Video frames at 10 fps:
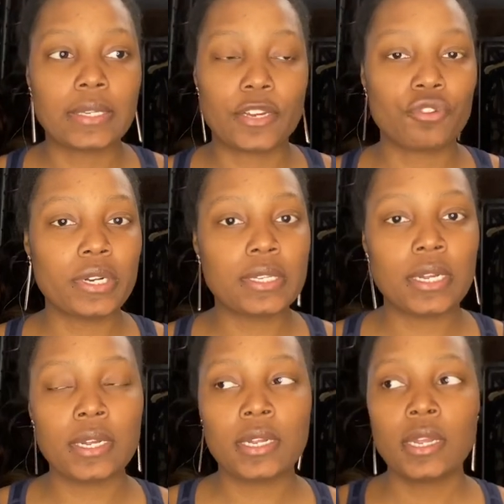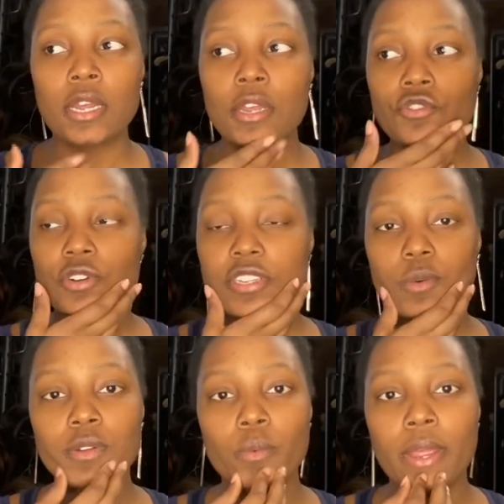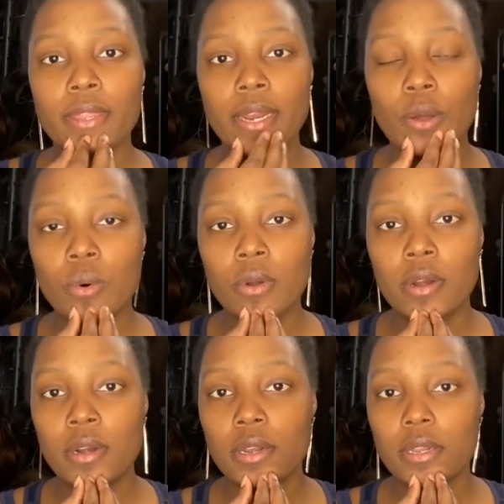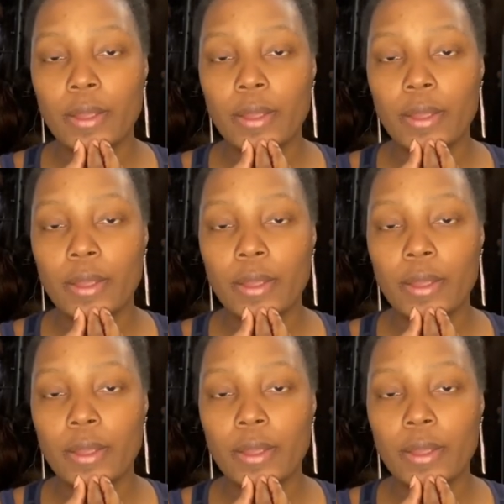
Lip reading: Like Trissa was a wig that I ordered,